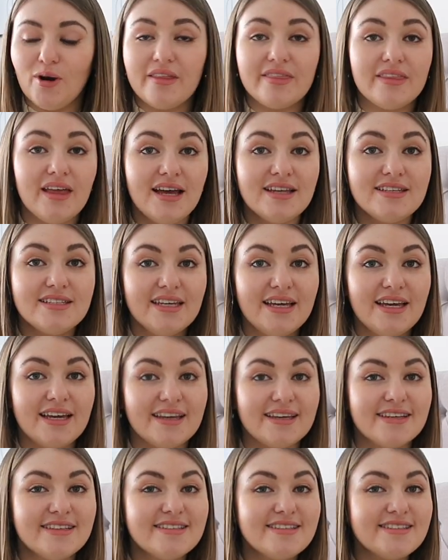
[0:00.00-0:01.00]
And that
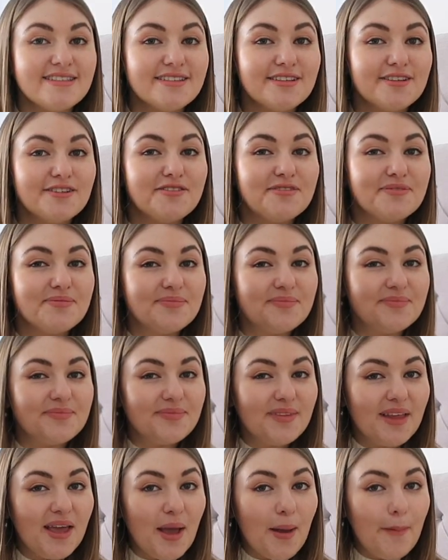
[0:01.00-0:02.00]
is
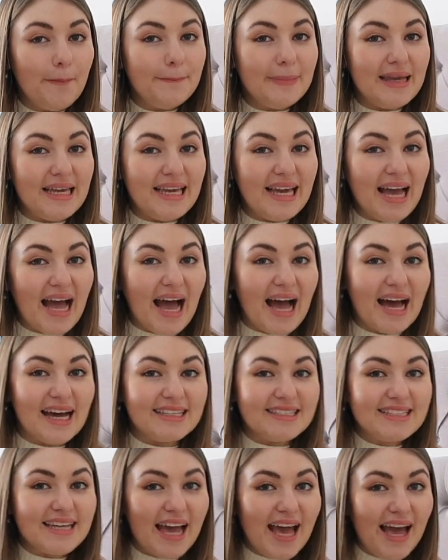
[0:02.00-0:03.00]
me
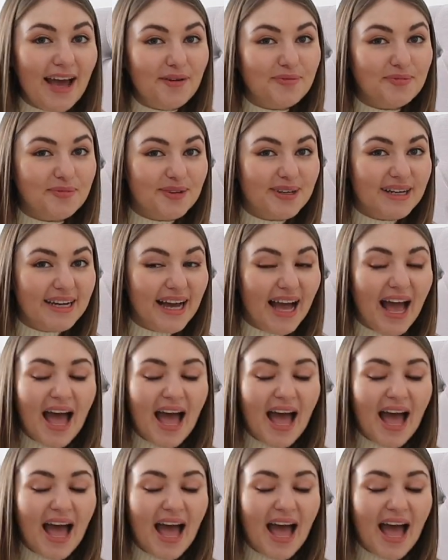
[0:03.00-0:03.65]
and Em.